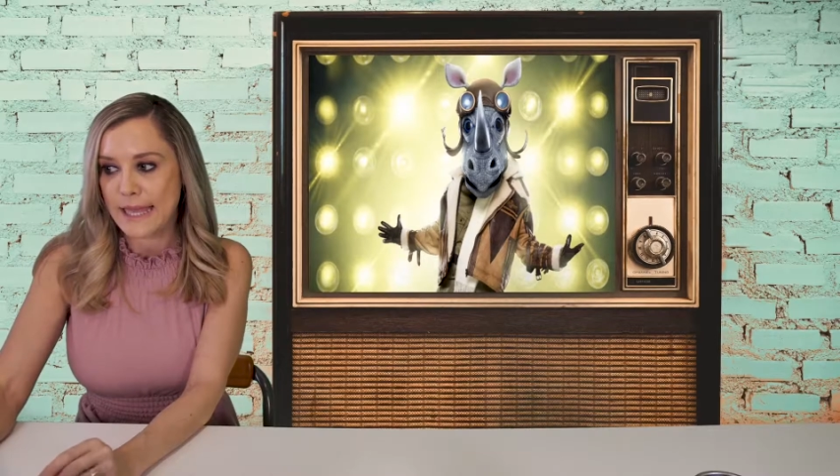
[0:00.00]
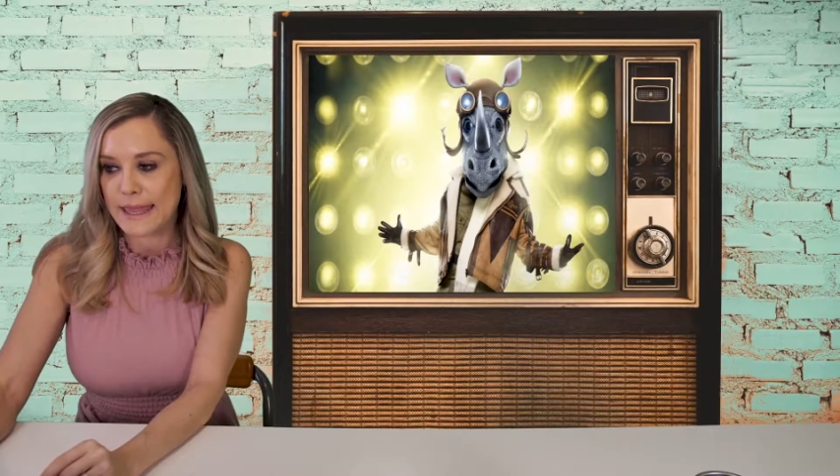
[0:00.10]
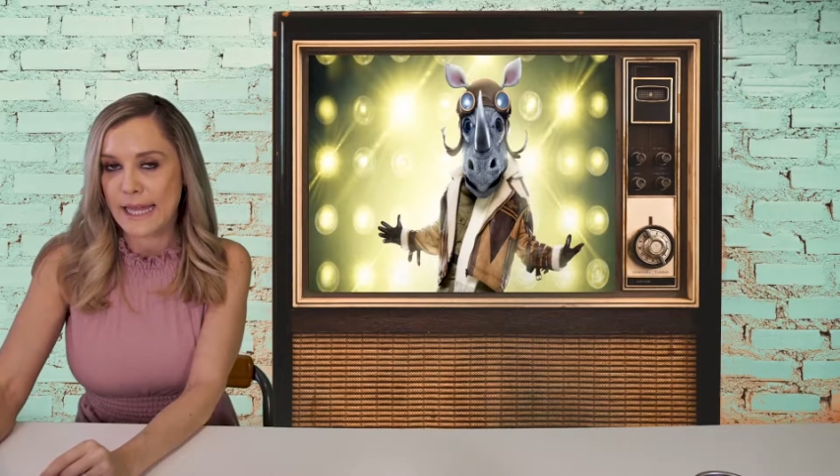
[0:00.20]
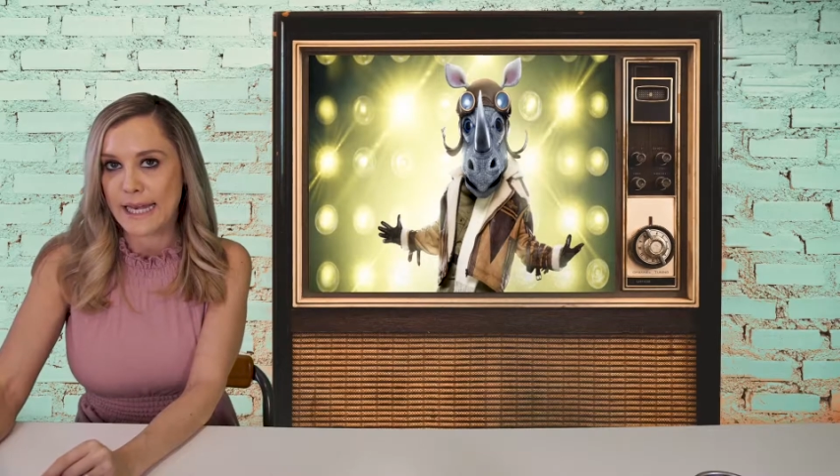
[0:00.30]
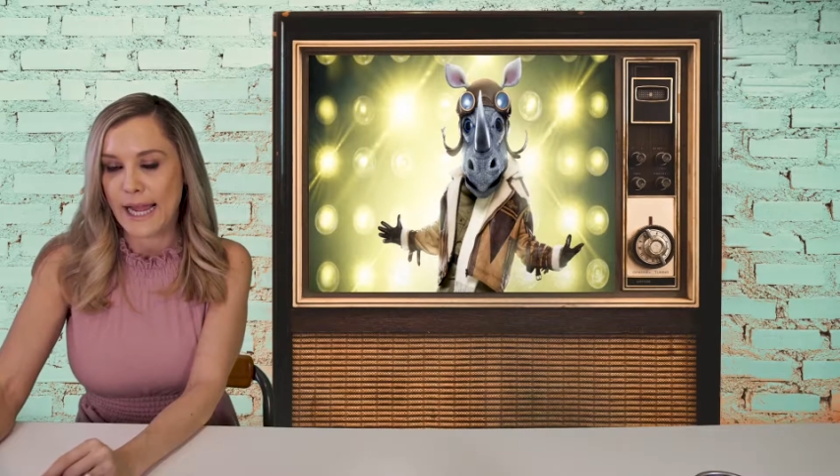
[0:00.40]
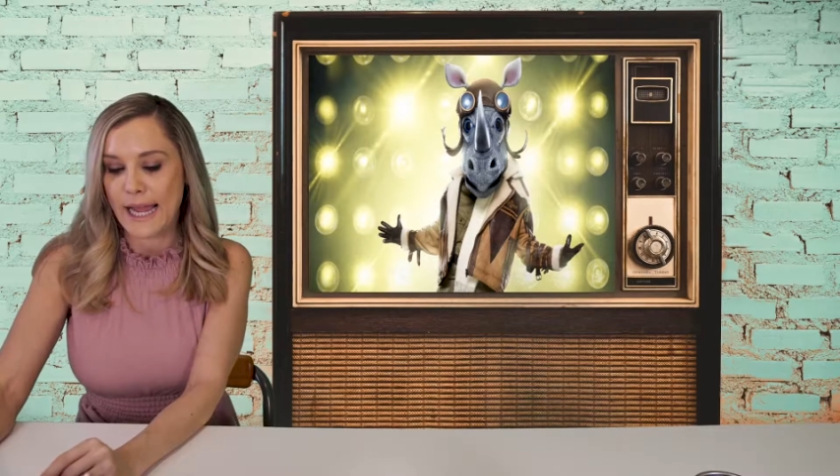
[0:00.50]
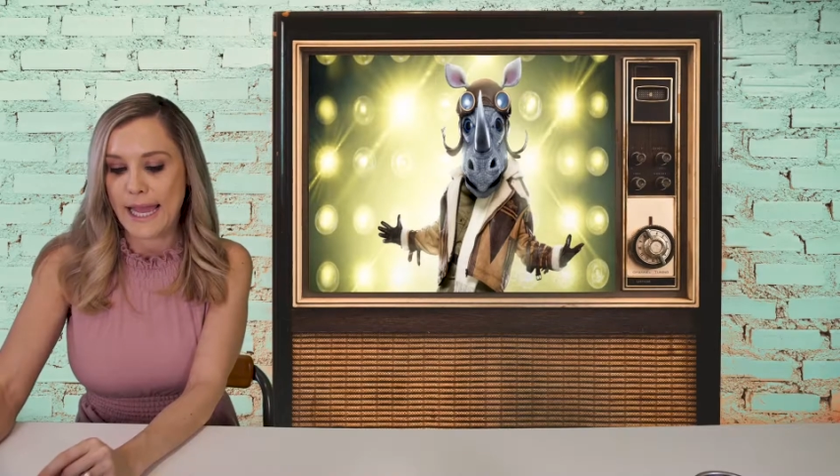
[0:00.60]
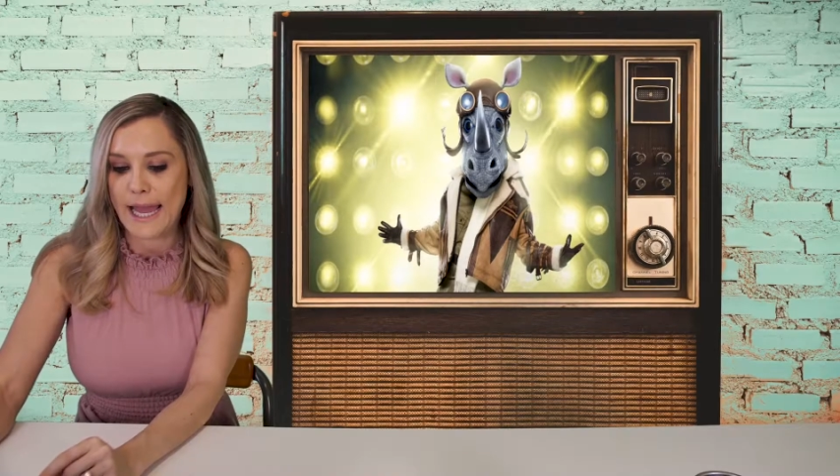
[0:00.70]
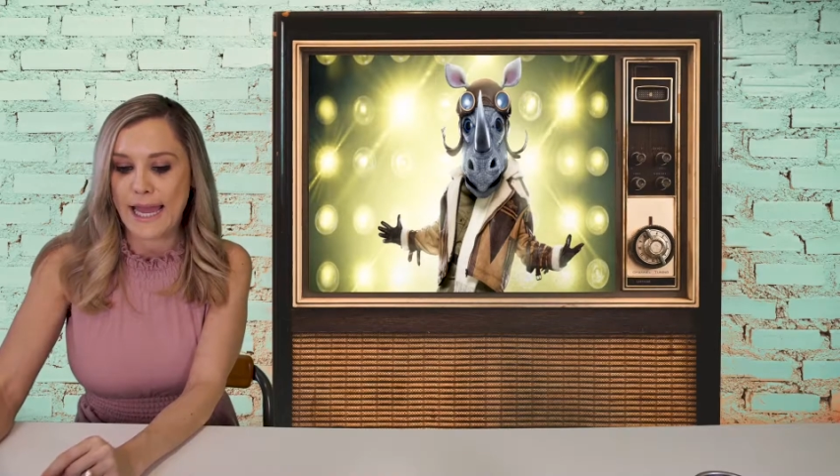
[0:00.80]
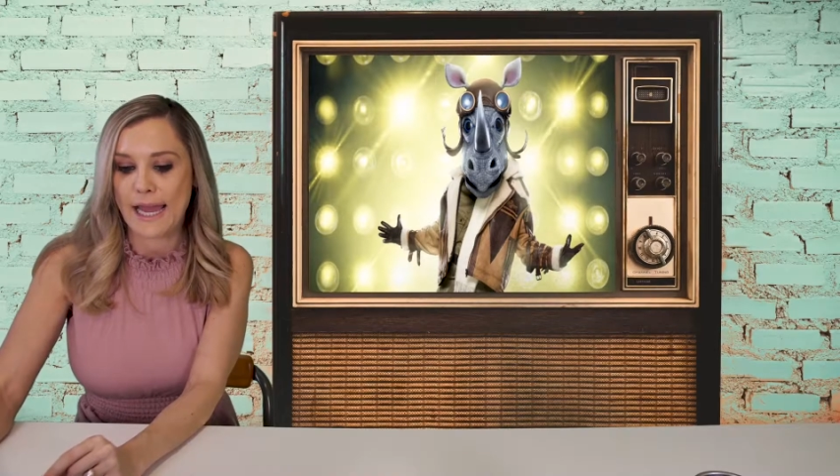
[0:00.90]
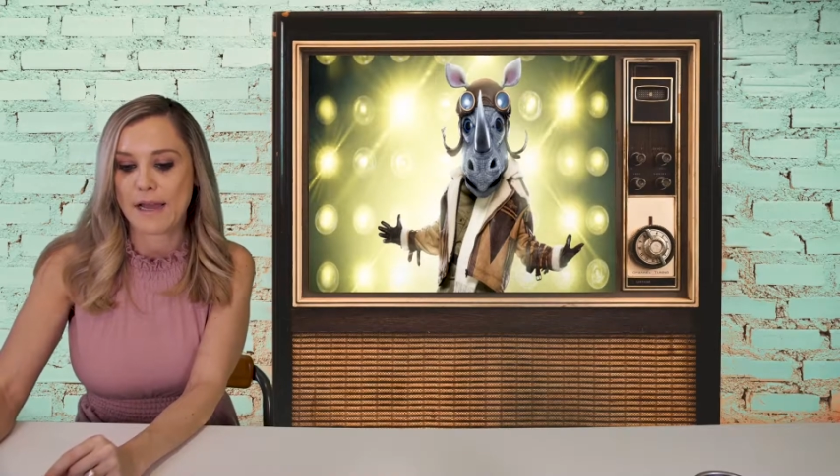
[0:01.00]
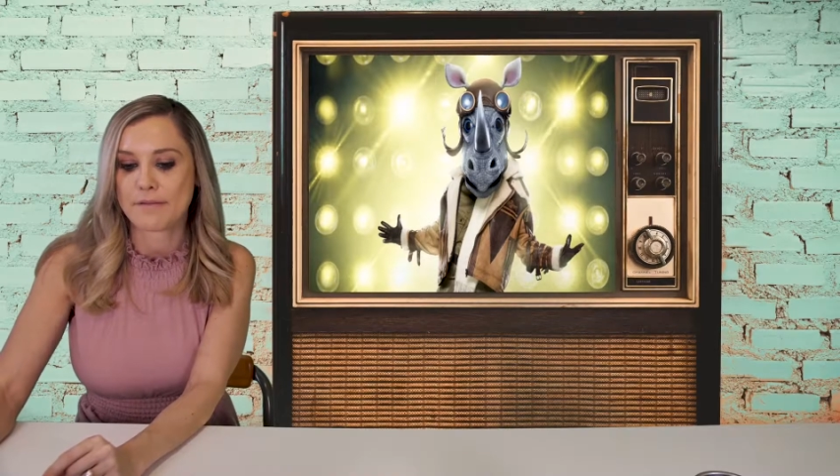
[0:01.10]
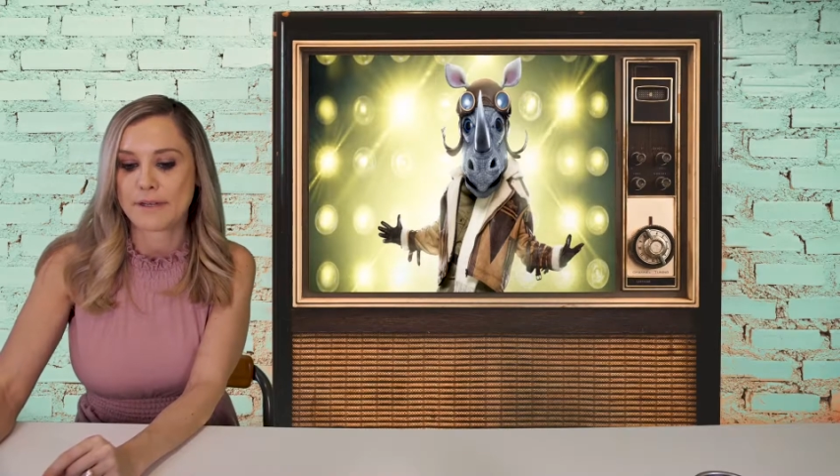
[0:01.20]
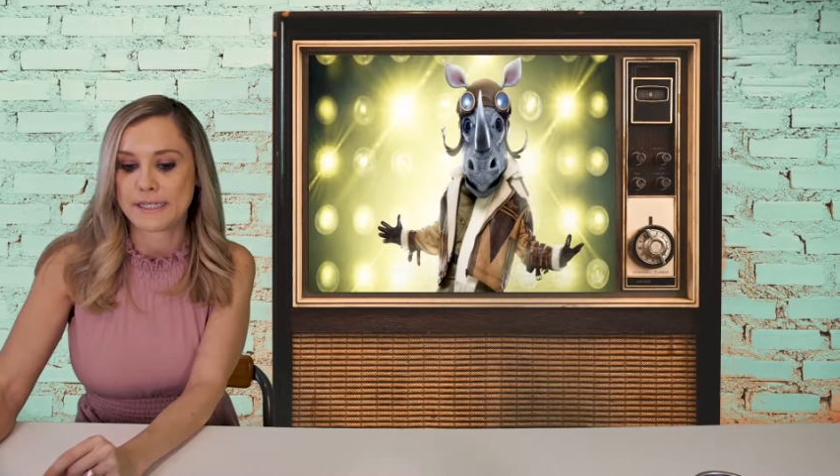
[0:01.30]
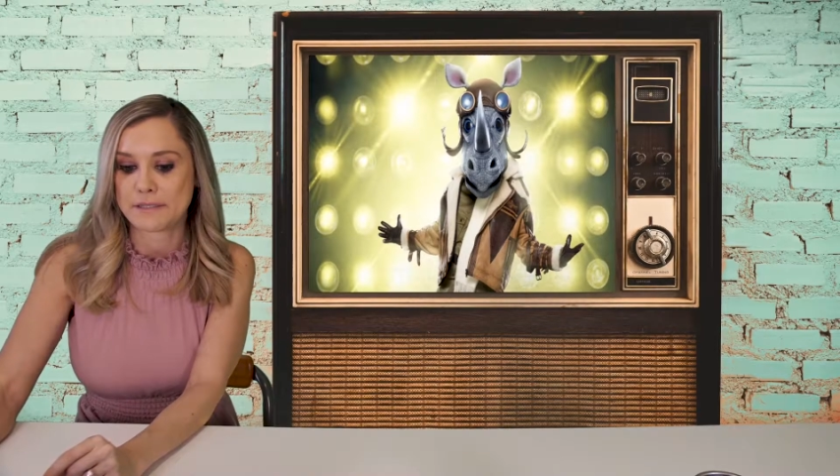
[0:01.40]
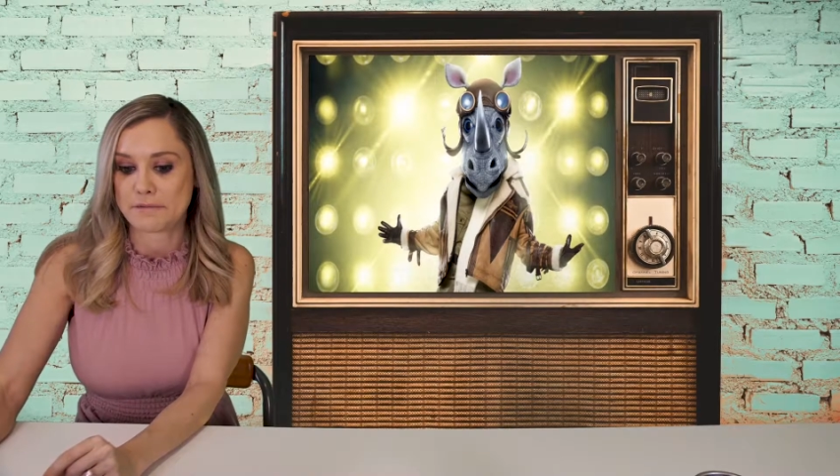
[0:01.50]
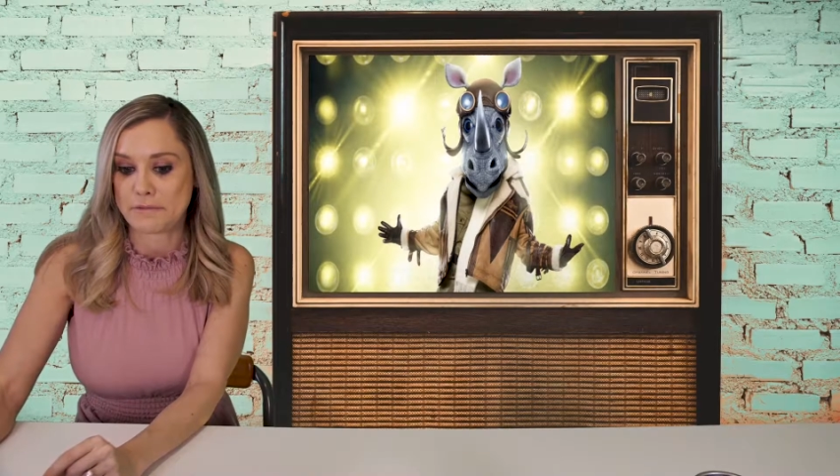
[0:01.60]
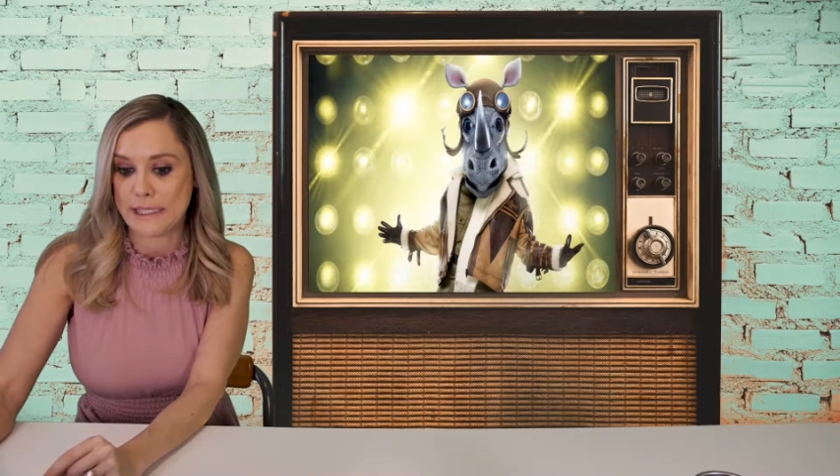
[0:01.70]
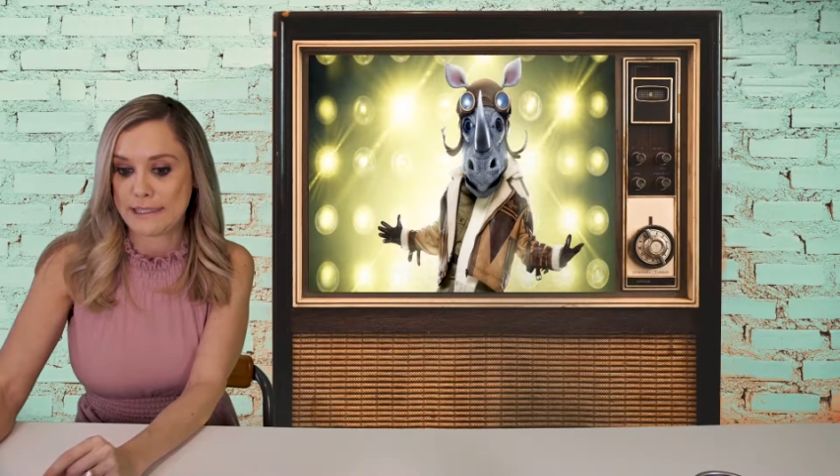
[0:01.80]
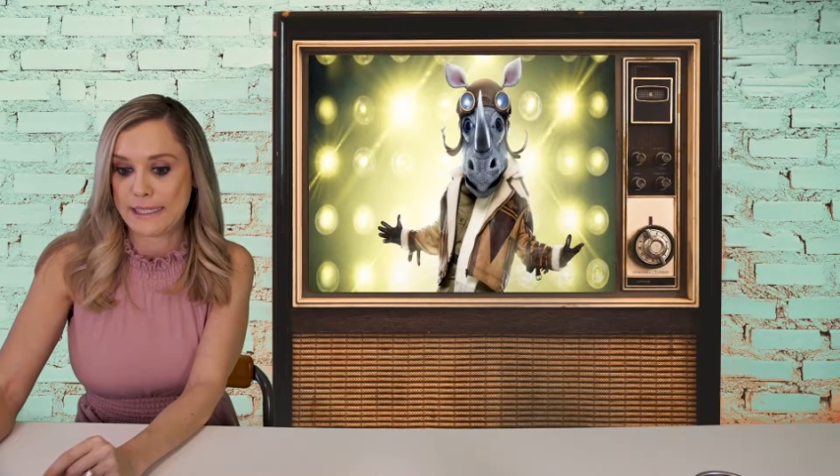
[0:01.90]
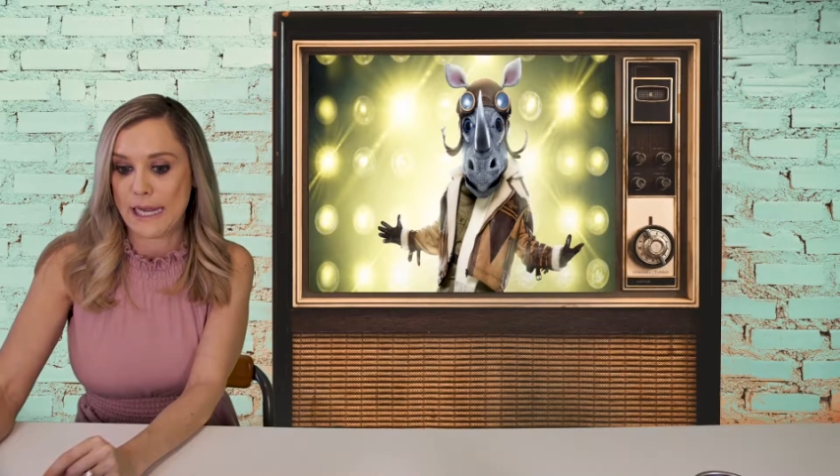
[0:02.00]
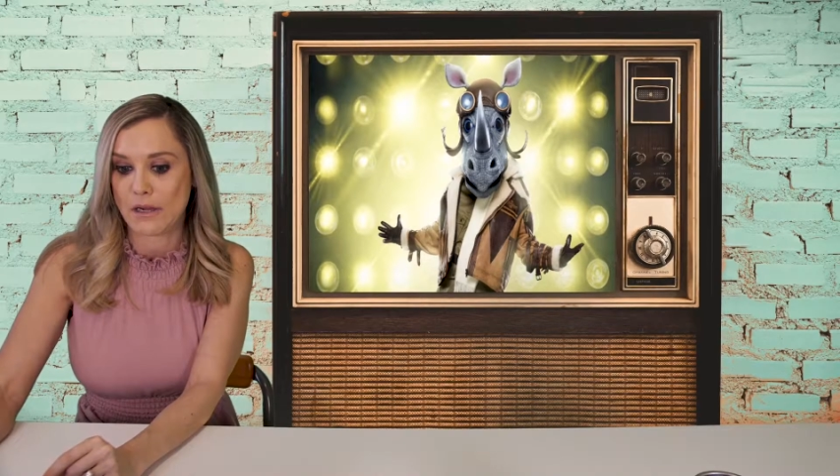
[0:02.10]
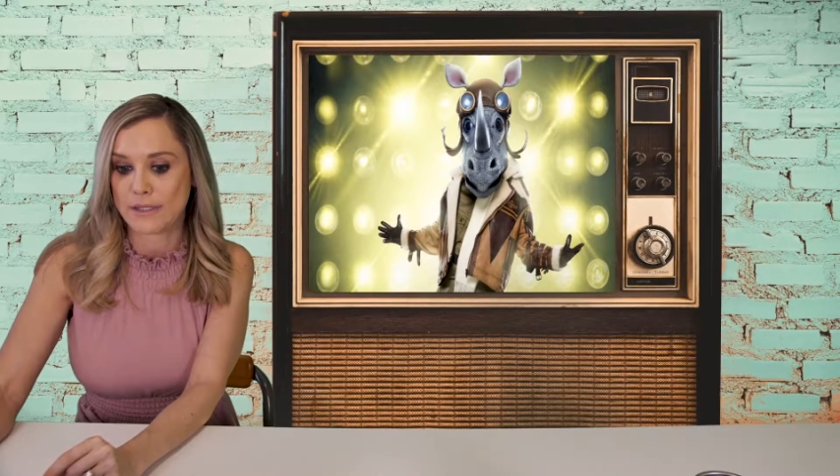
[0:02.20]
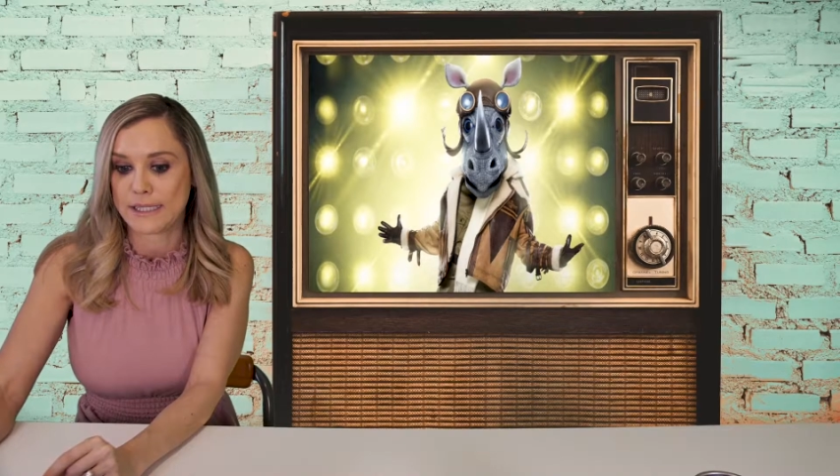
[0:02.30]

that I have as of right now